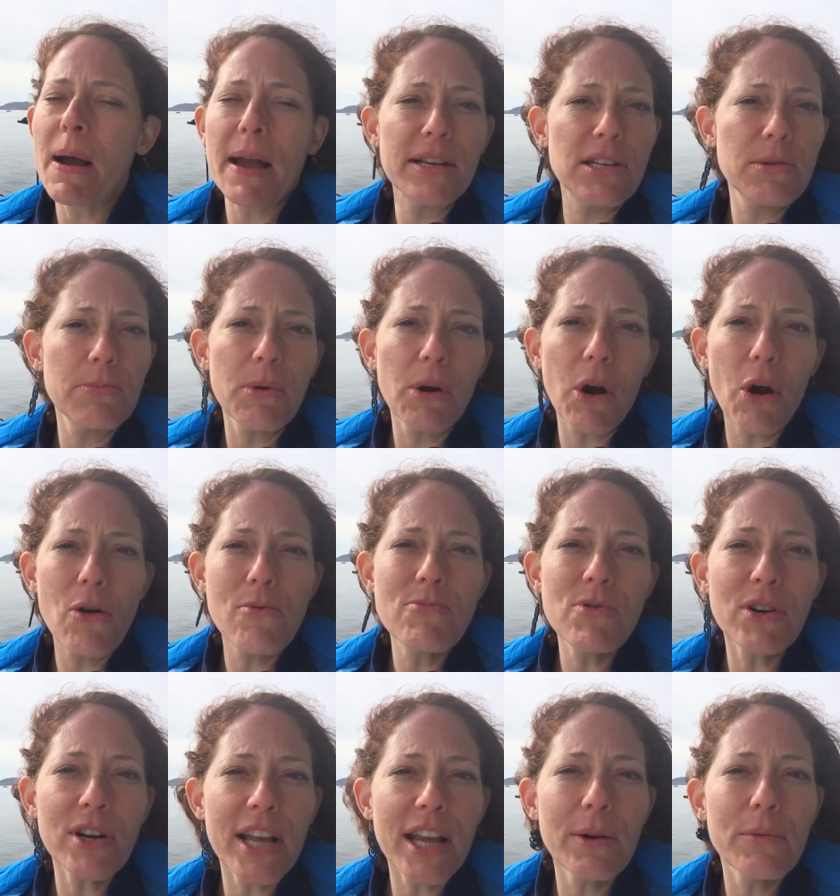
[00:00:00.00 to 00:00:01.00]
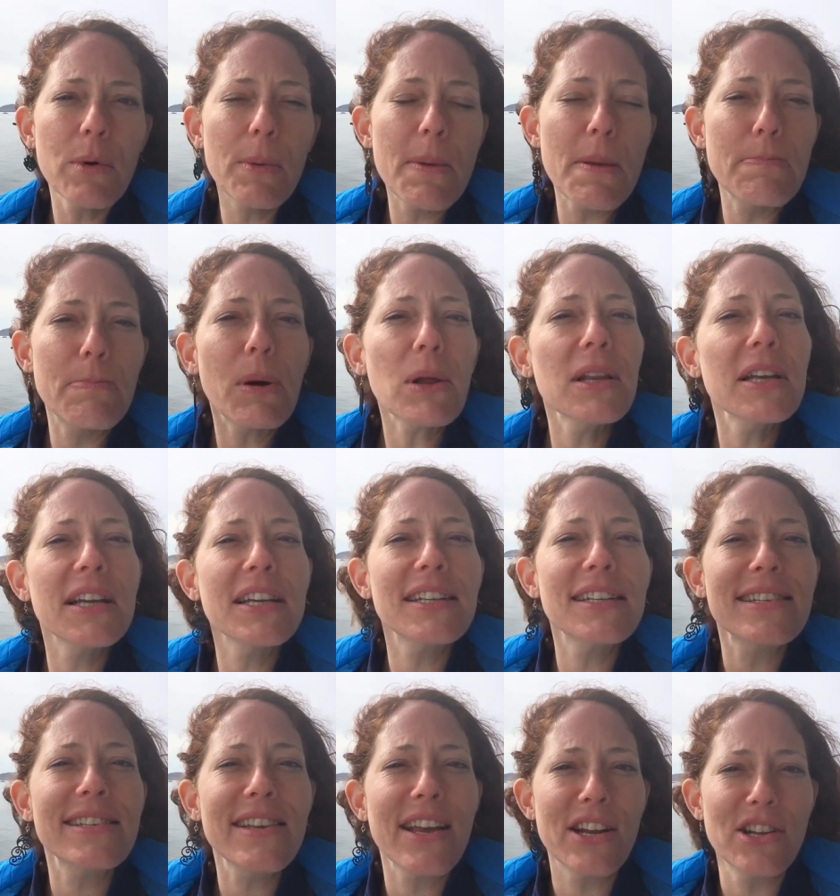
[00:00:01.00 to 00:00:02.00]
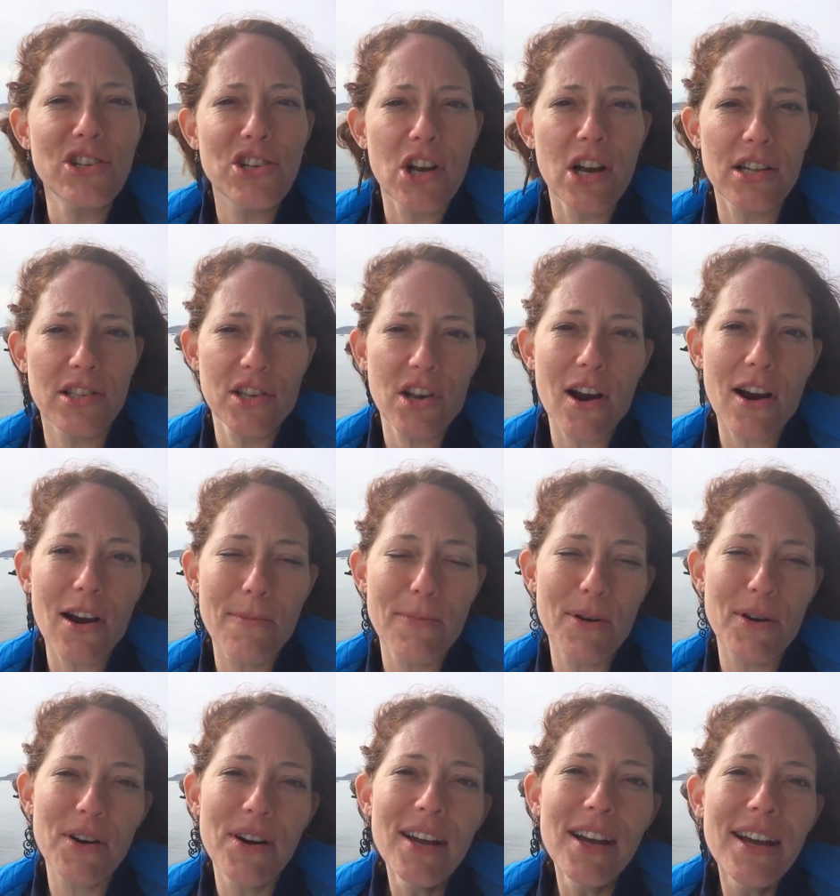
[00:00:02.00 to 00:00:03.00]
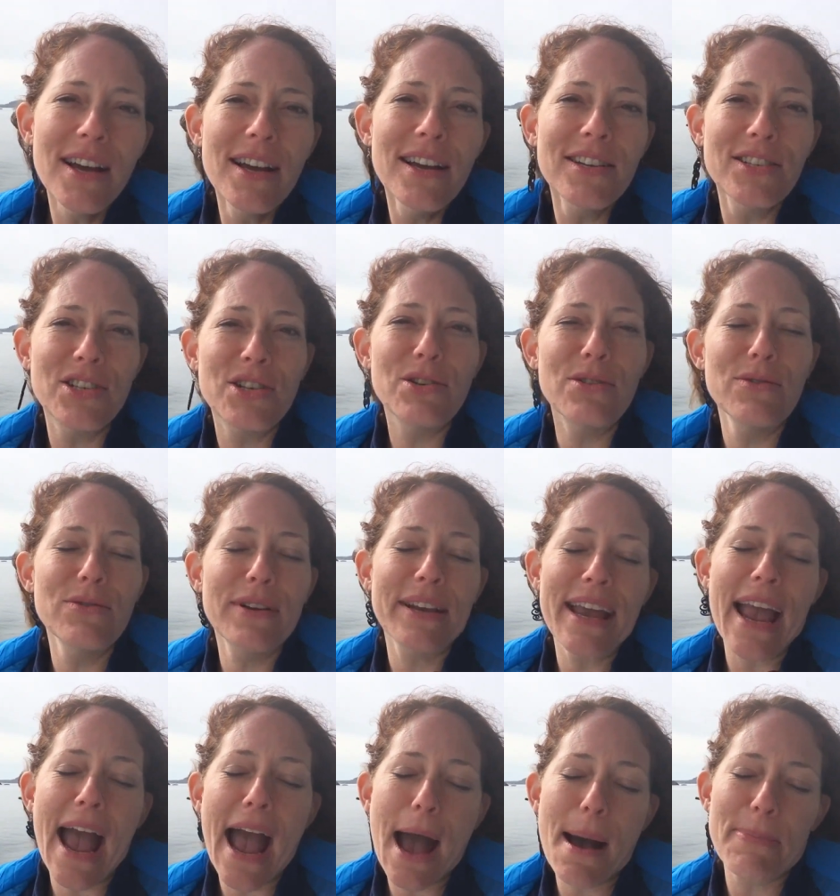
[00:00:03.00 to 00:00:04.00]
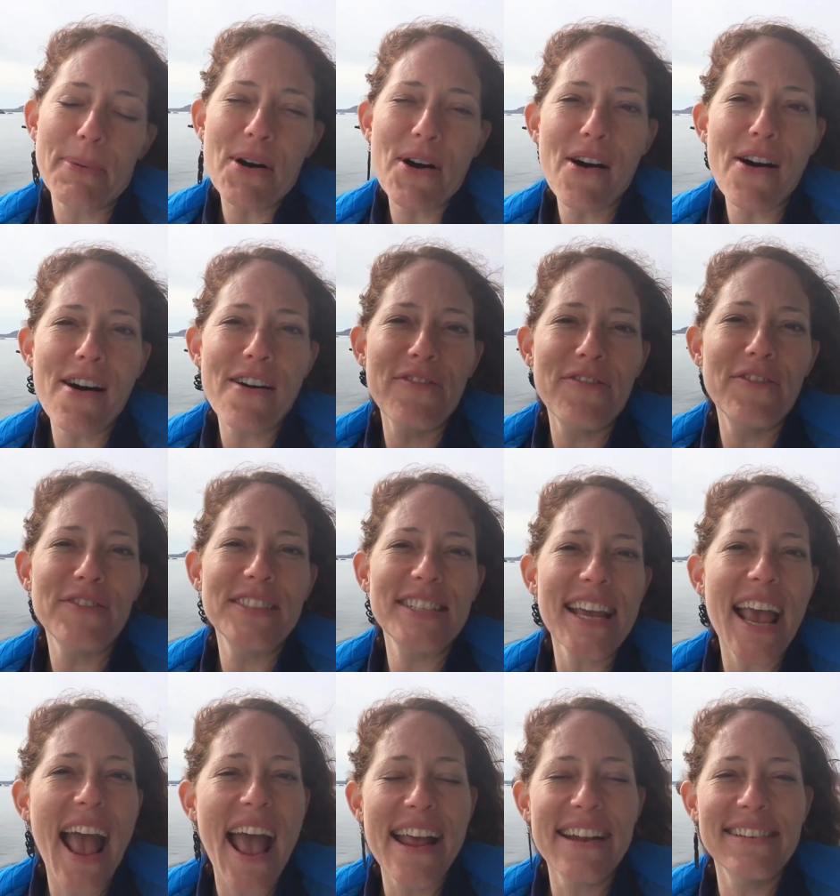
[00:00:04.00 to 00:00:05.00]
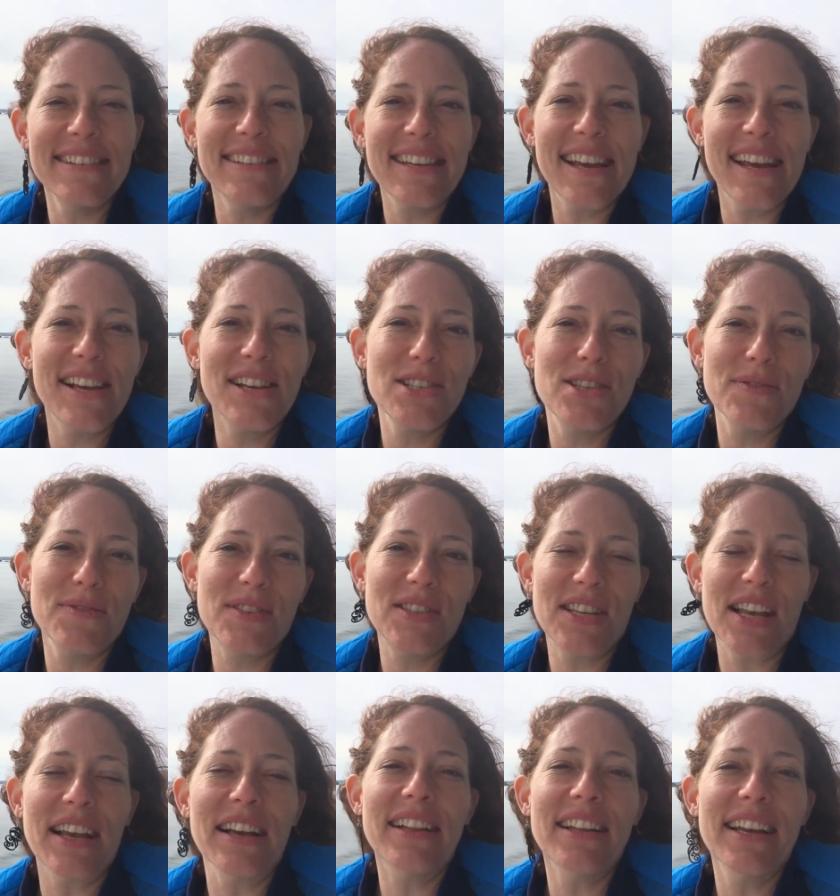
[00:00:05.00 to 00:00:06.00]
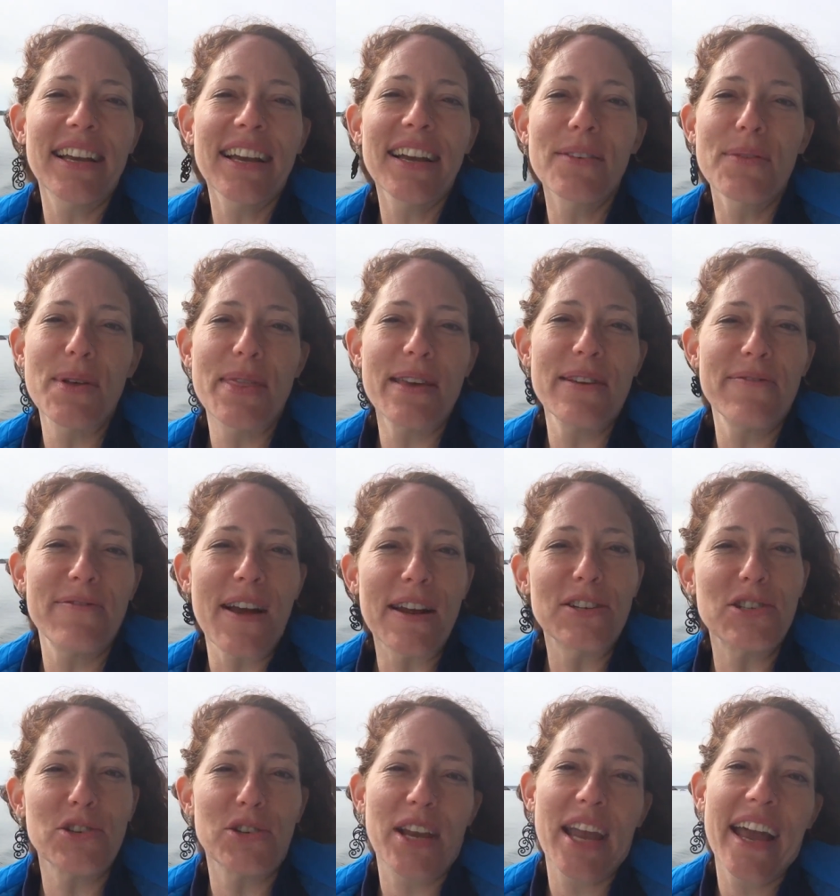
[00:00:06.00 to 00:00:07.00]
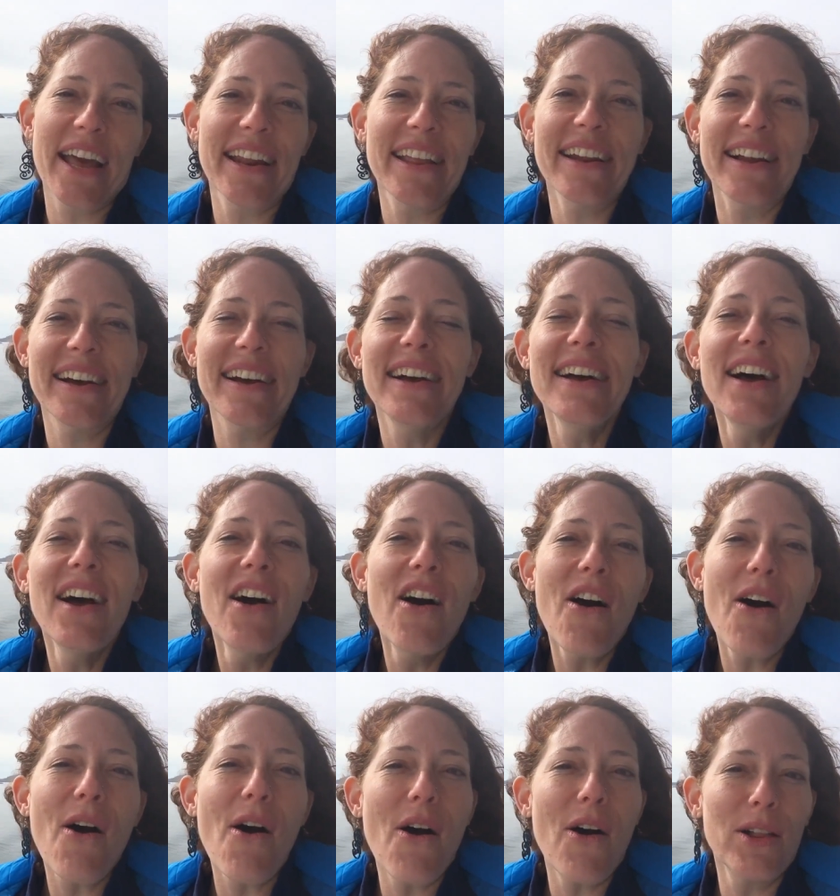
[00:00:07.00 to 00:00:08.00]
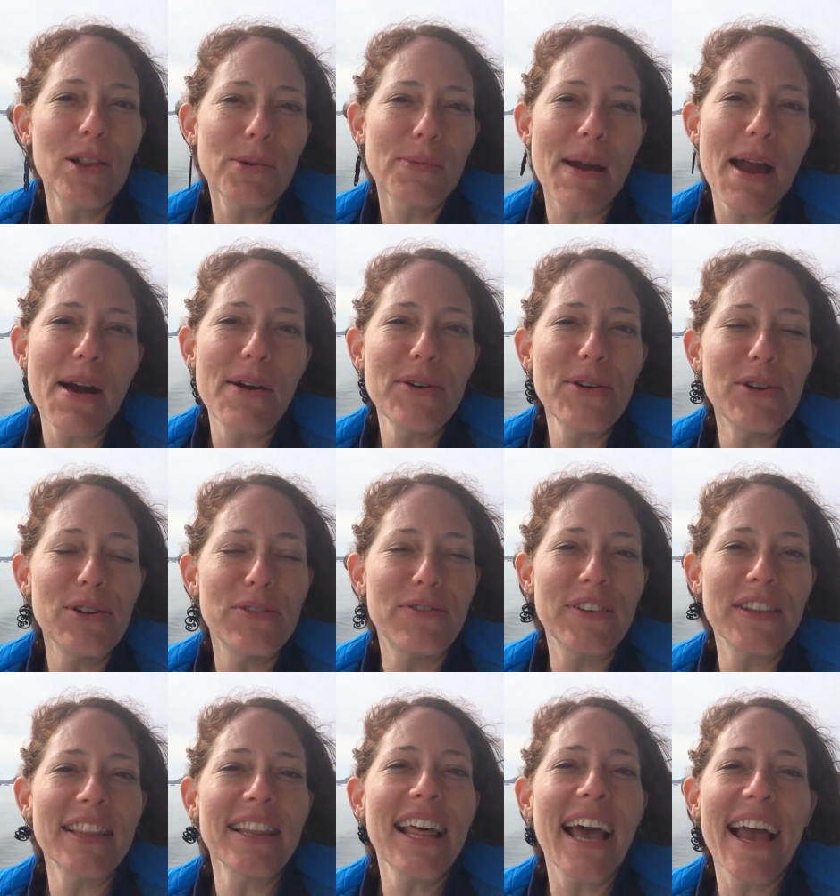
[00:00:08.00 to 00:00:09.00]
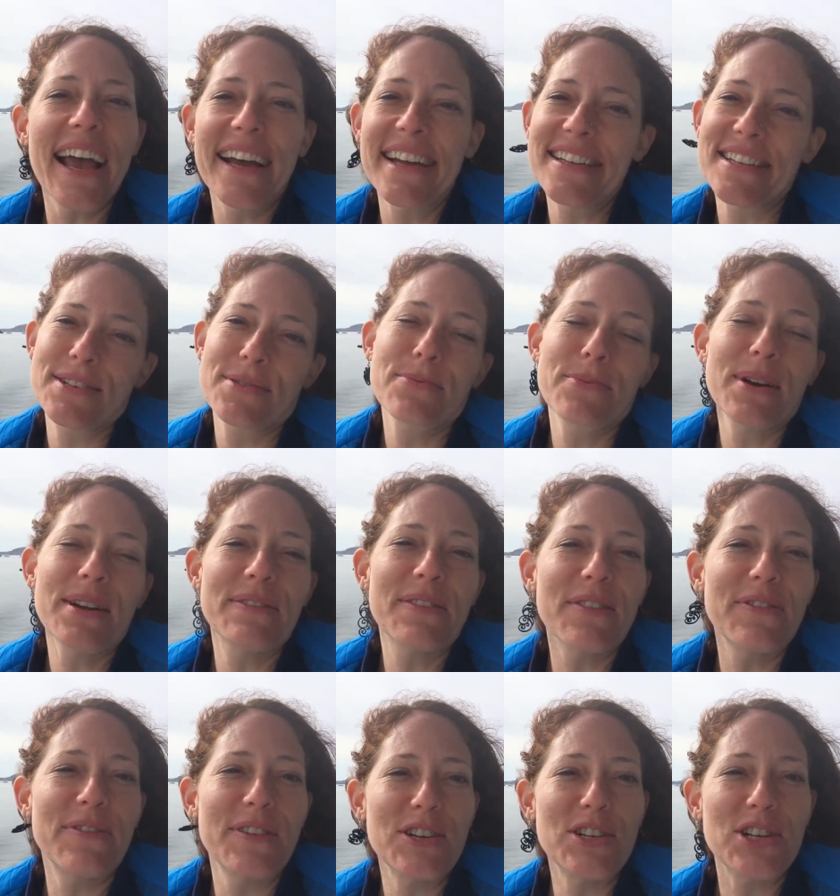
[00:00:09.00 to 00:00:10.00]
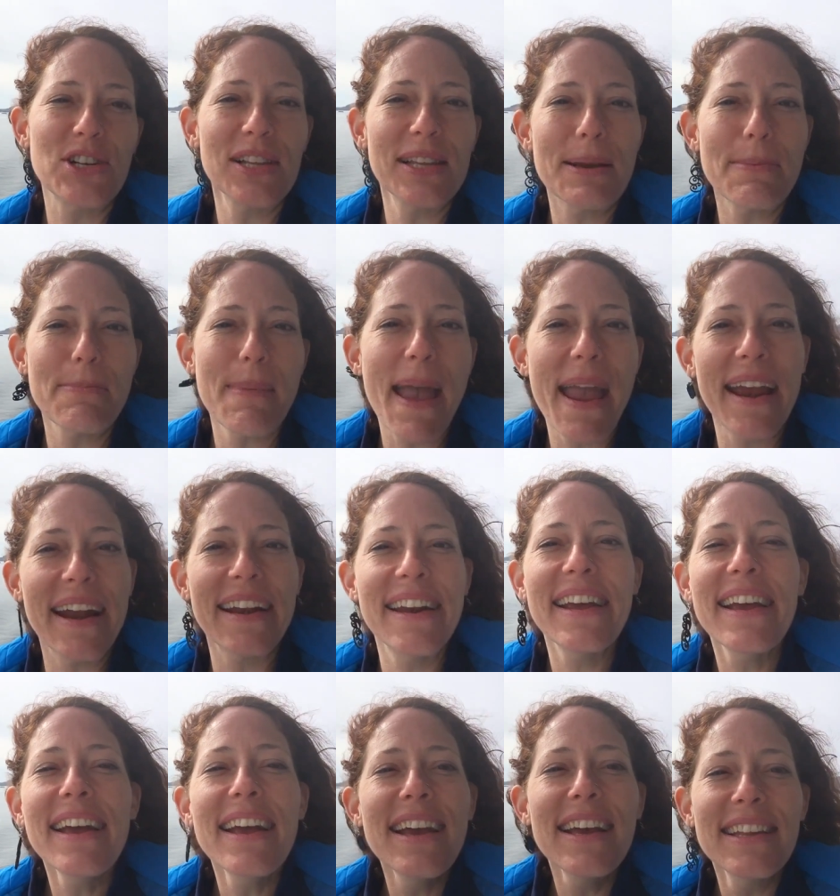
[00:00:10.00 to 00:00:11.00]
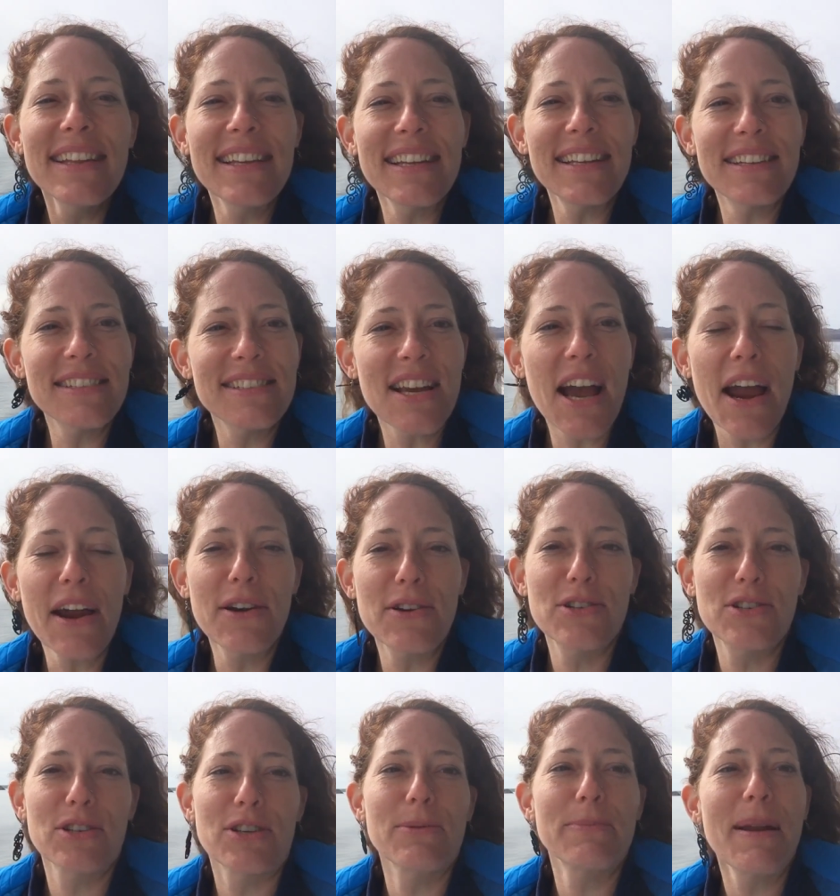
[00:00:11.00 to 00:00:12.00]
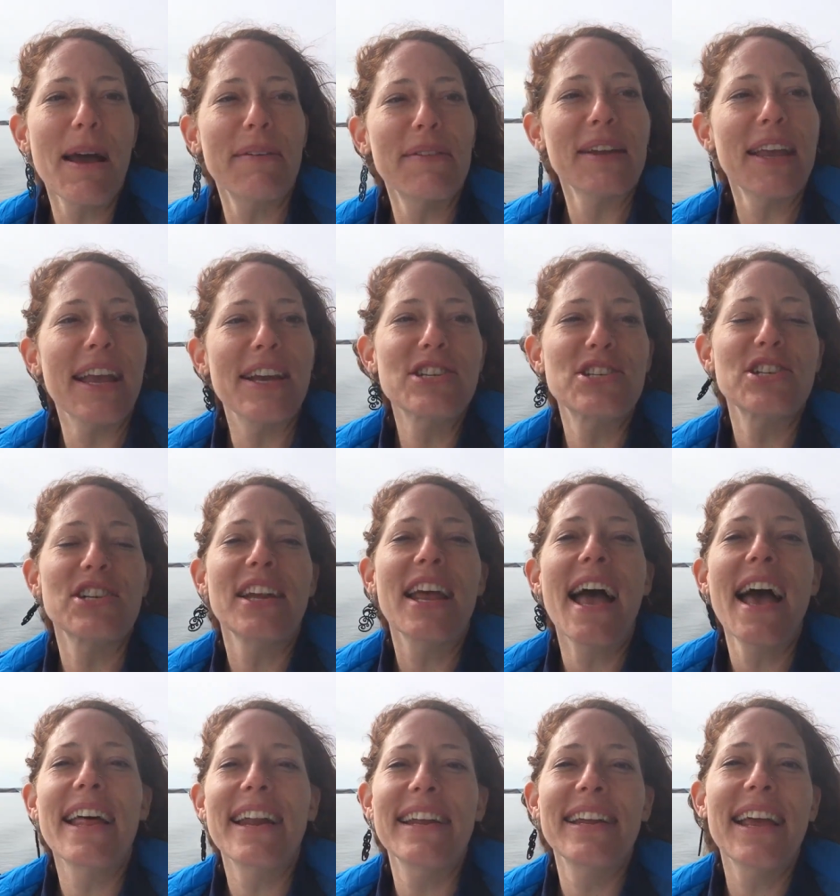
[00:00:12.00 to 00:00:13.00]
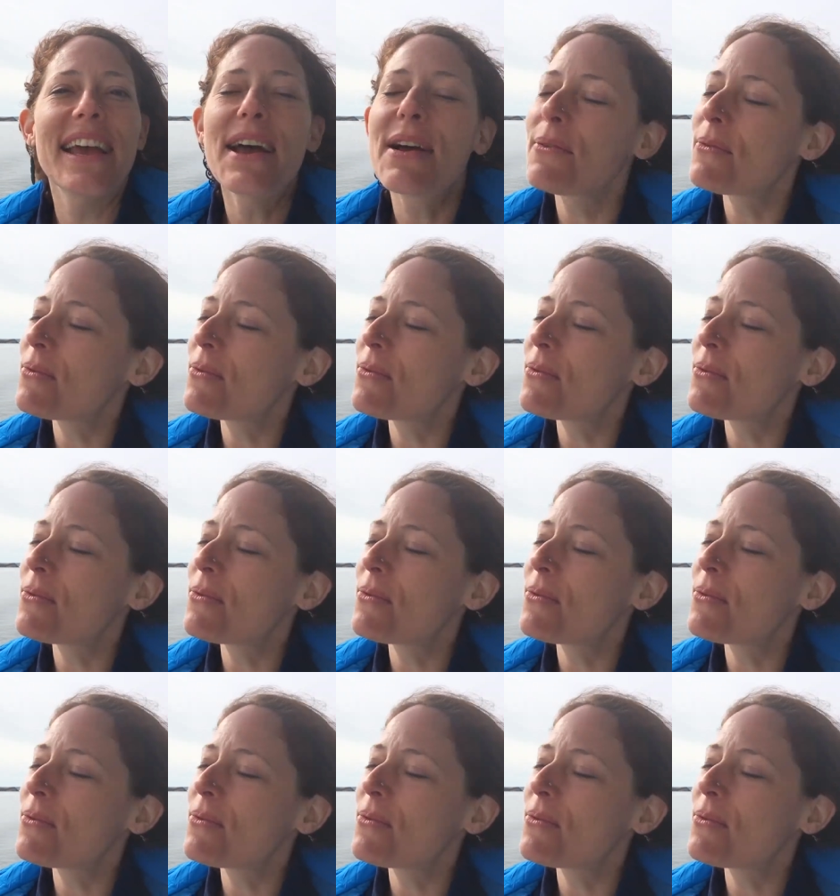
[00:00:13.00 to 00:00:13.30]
By tomorrow morning, we'll be pulling into St. John's Harbor to cap off 10 days of sailing with Adventure Canada all around Newfoundland. We've officially made the entire circumnavigation and it